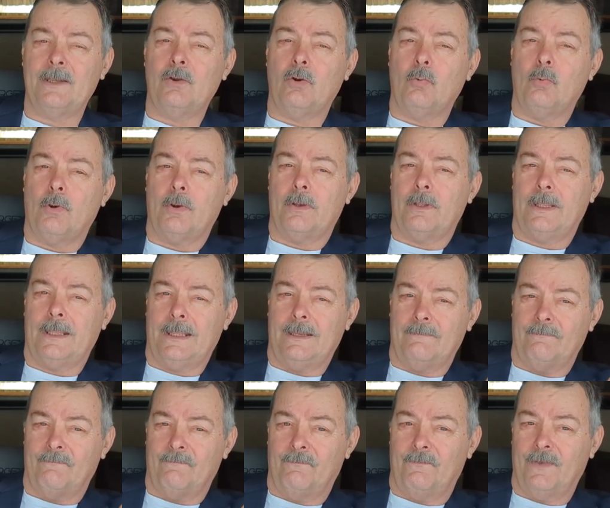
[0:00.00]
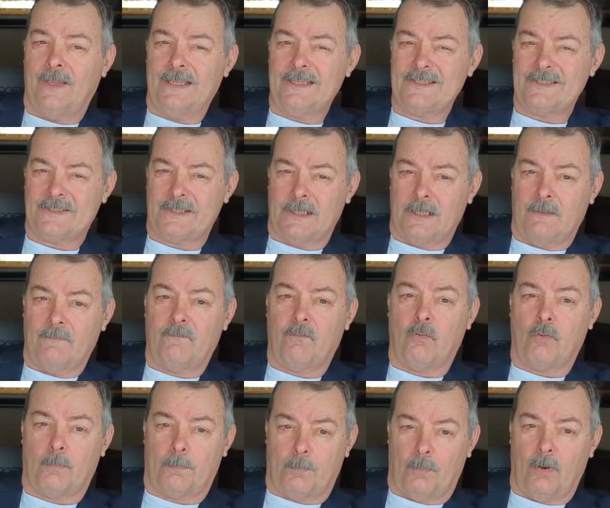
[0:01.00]
know where to invest
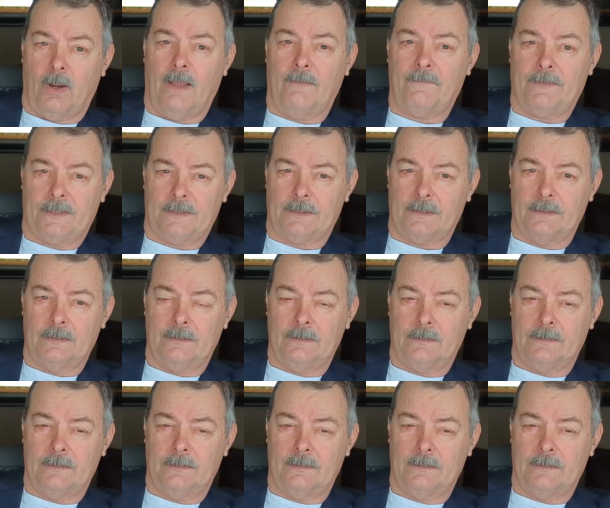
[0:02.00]
for profit.